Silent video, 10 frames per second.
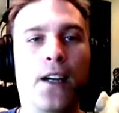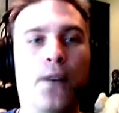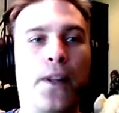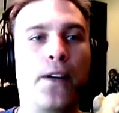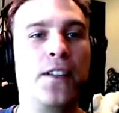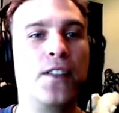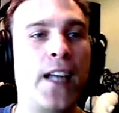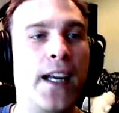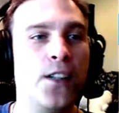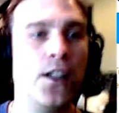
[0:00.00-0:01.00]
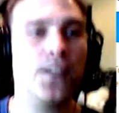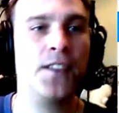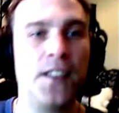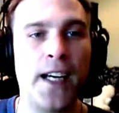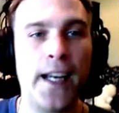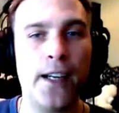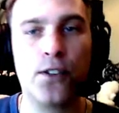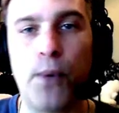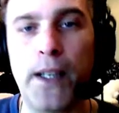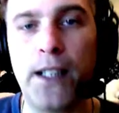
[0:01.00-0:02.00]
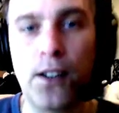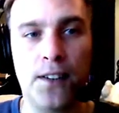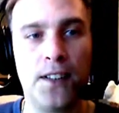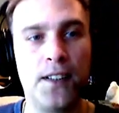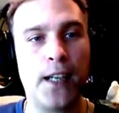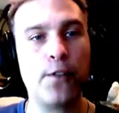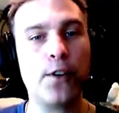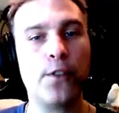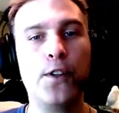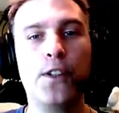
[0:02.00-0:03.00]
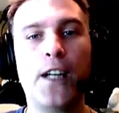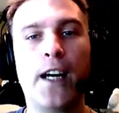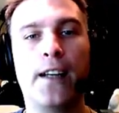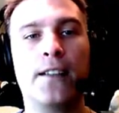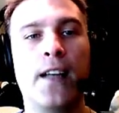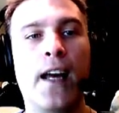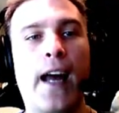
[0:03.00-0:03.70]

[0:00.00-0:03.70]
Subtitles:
whether it's $10 a day or $20 a day for a few days,